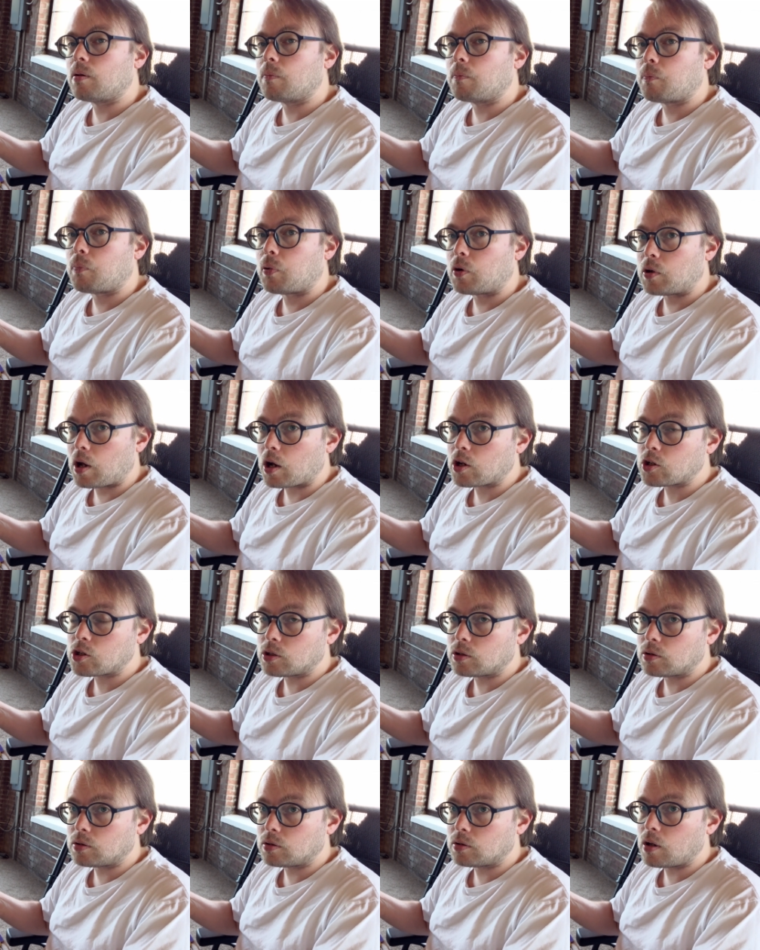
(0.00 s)

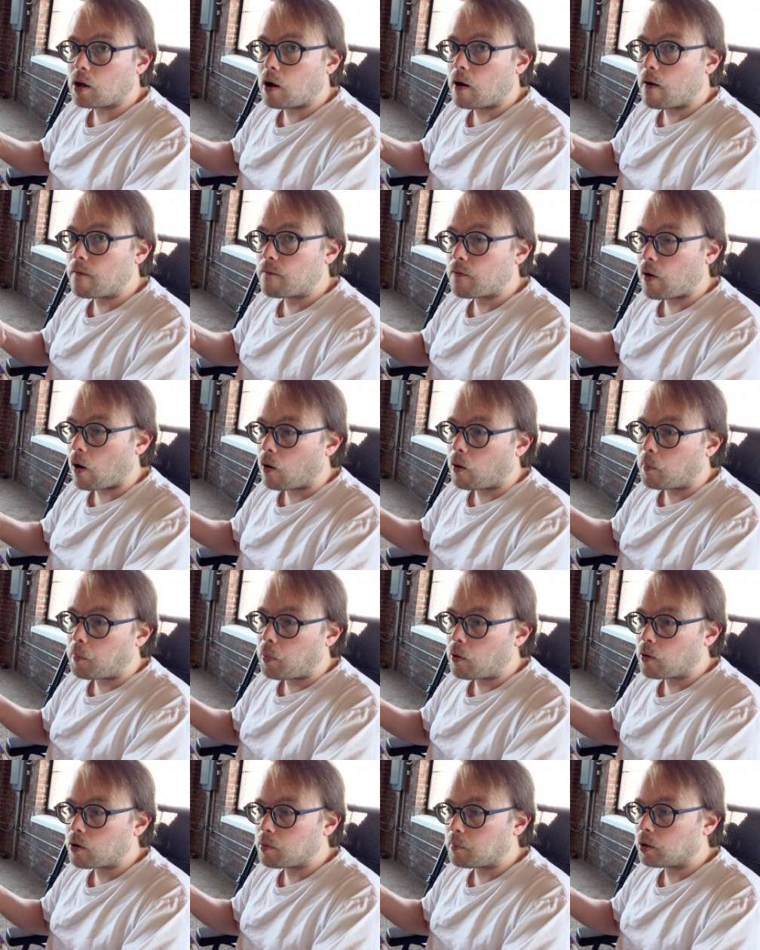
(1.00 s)
production of all
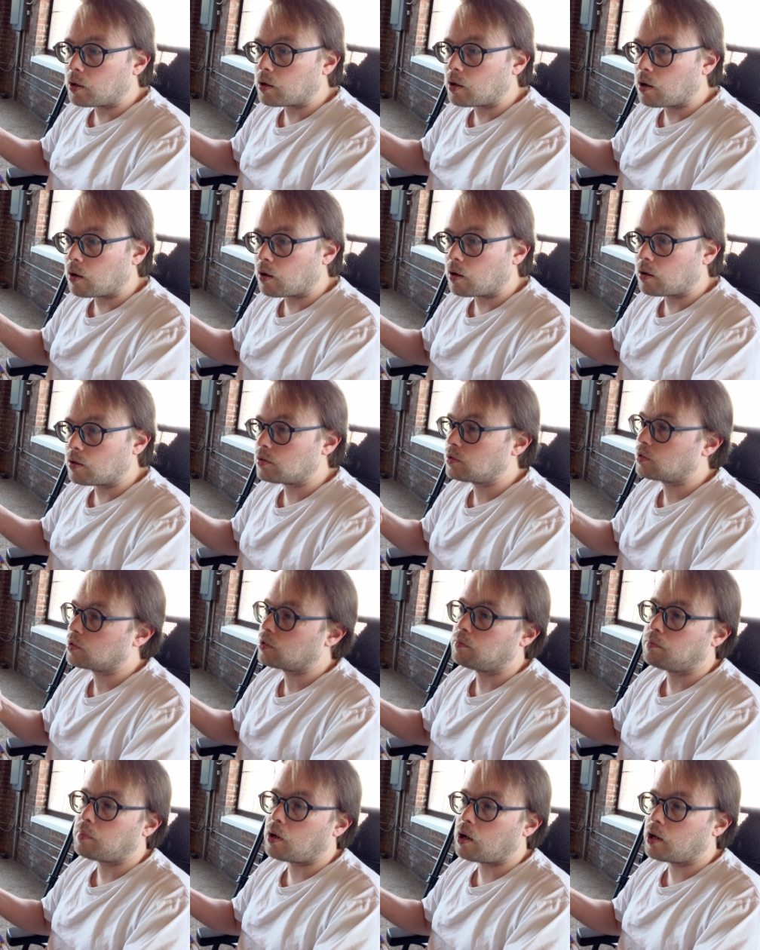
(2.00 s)
Pokemon cards
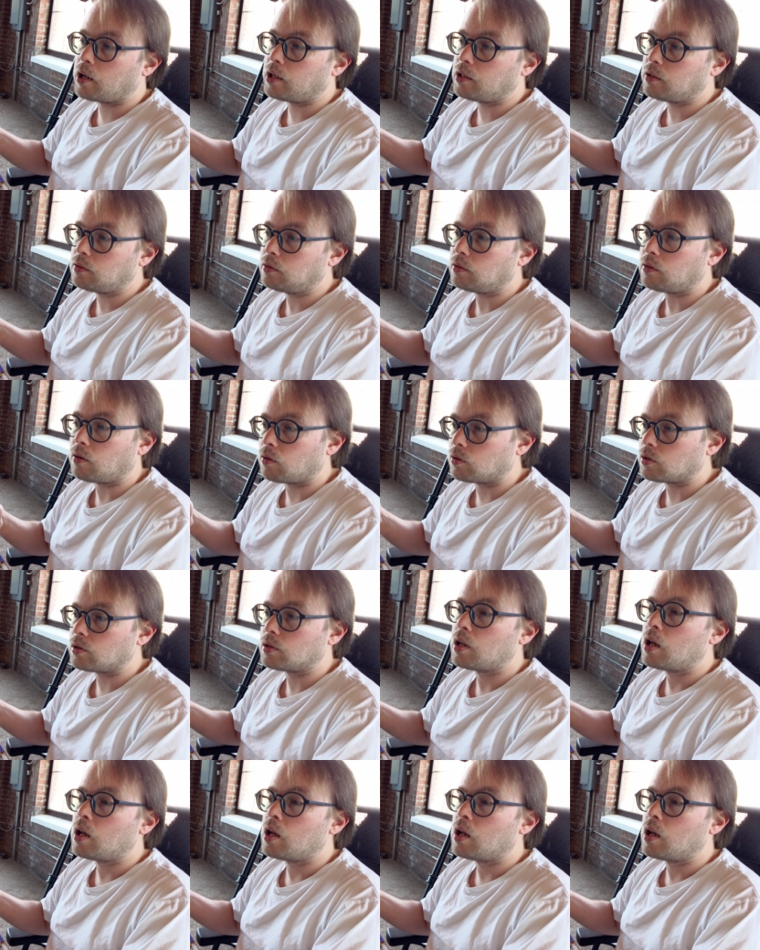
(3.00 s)
combined, or